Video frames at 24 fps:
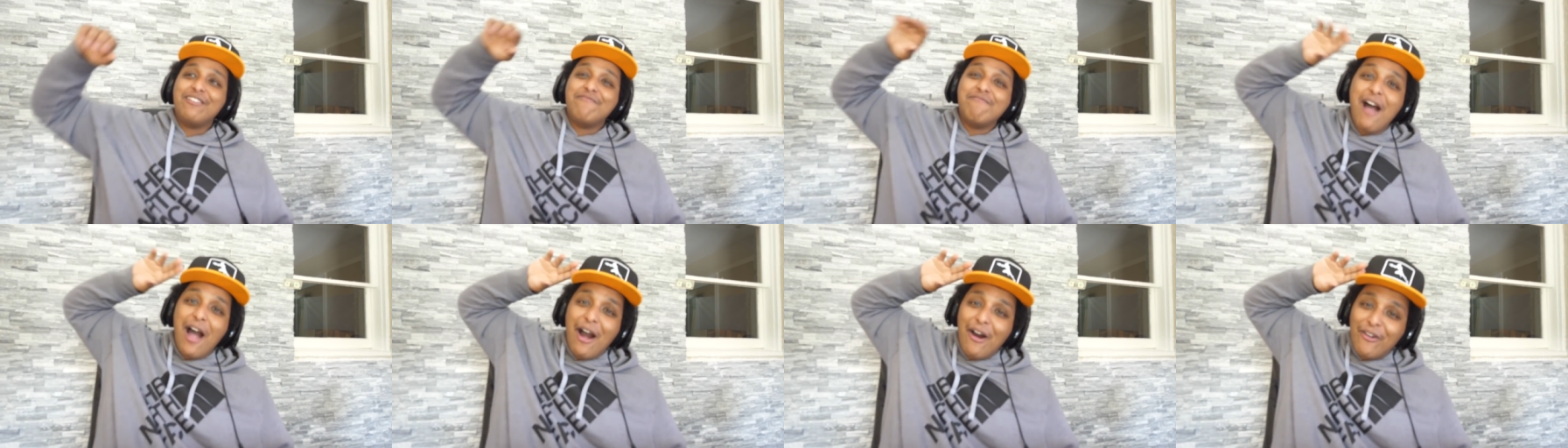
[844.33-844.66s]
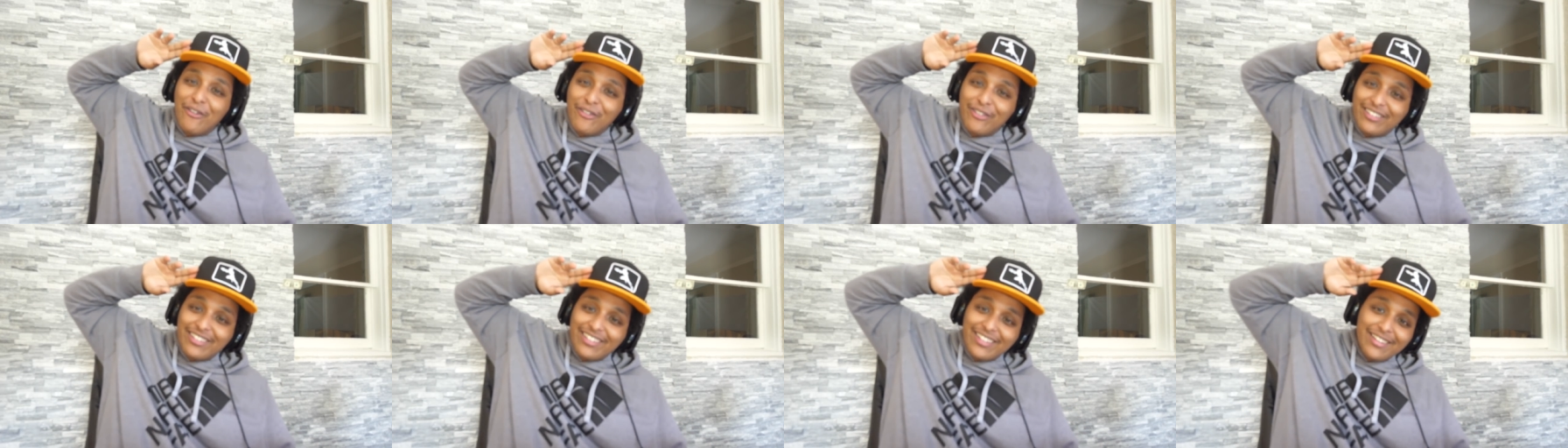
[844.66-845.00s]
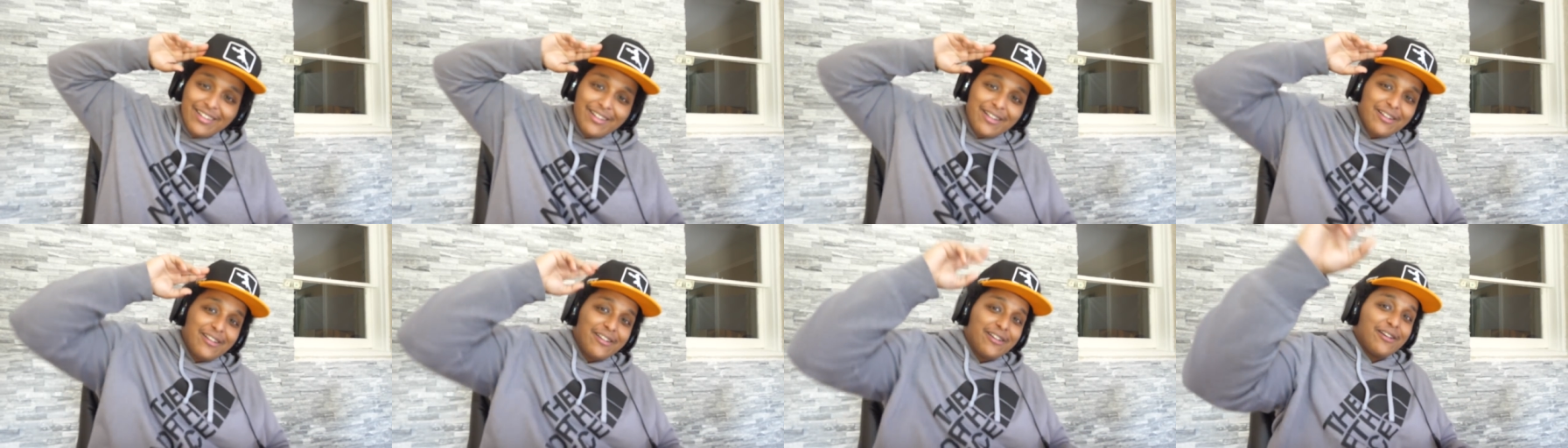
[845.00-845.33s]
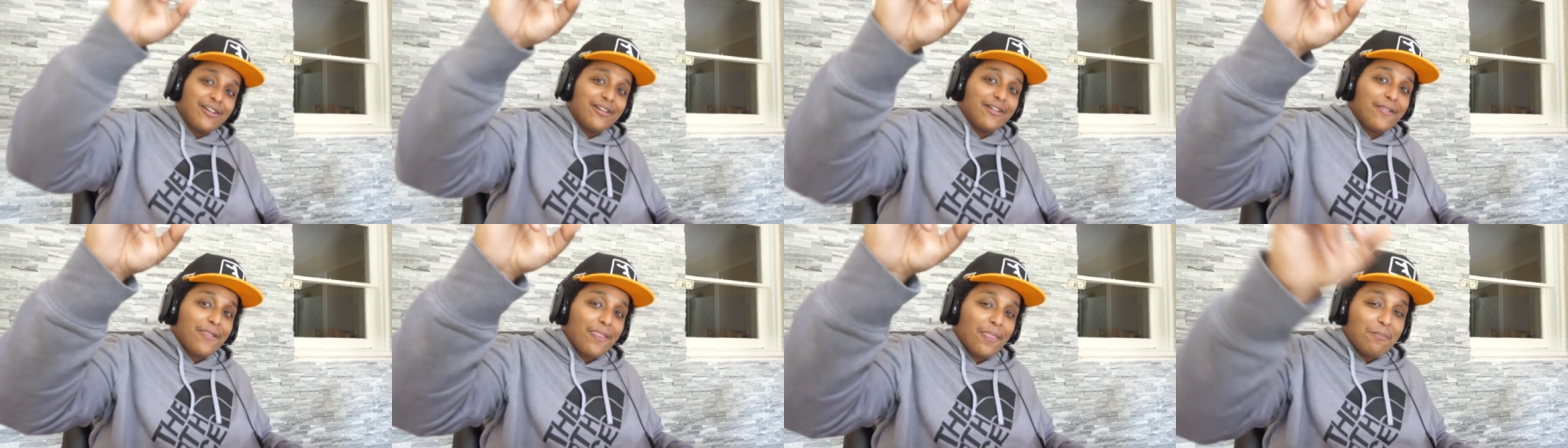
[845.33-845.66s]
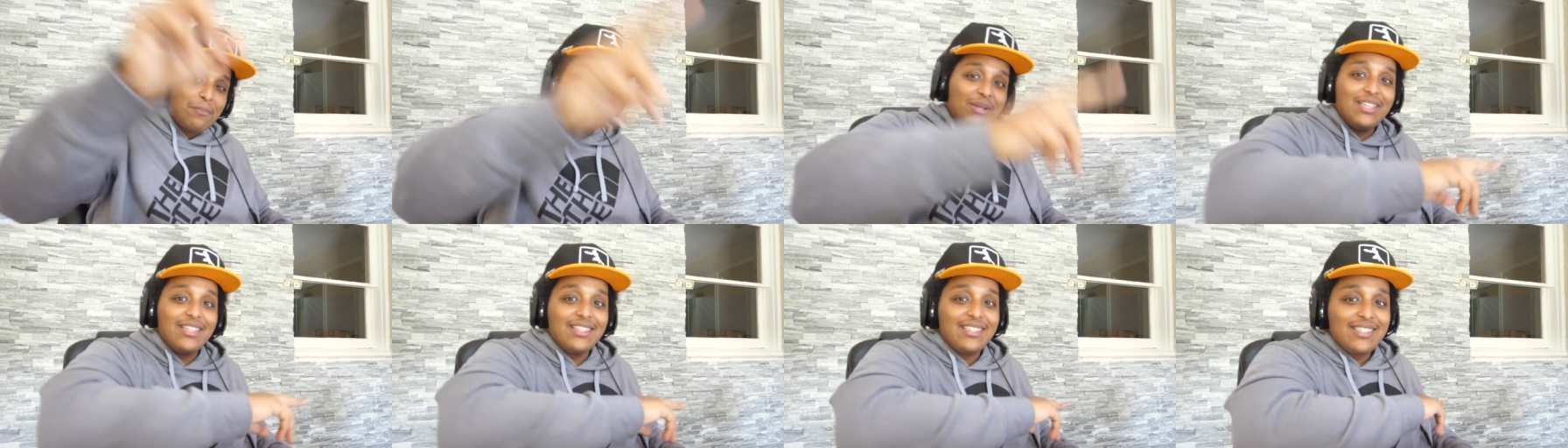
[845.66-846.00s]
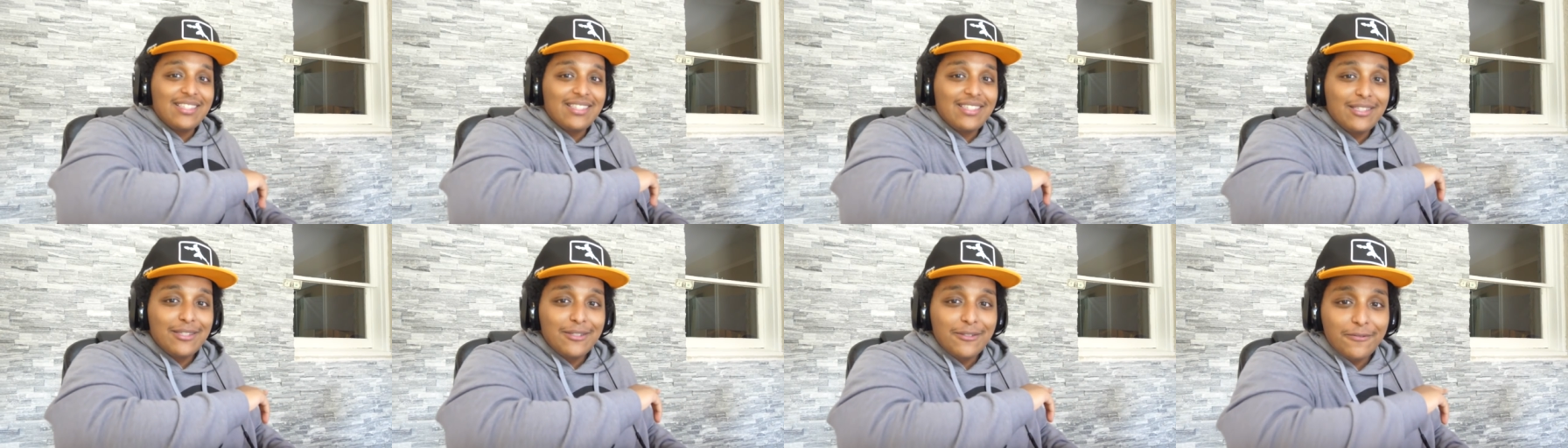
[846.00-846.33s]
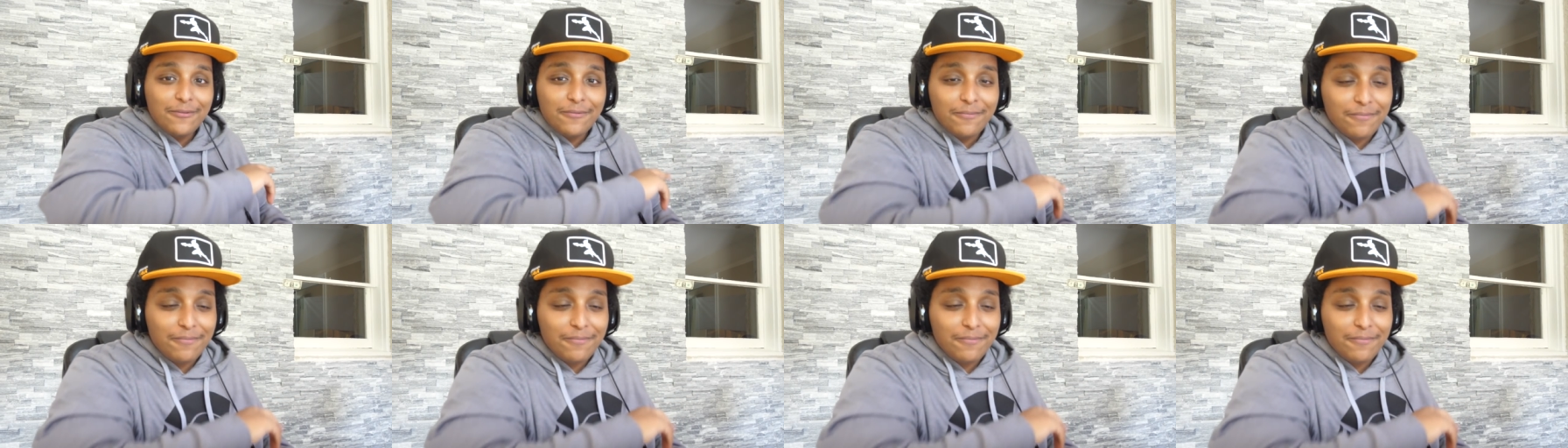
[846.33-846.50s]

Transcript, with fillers: I'm out. Peace.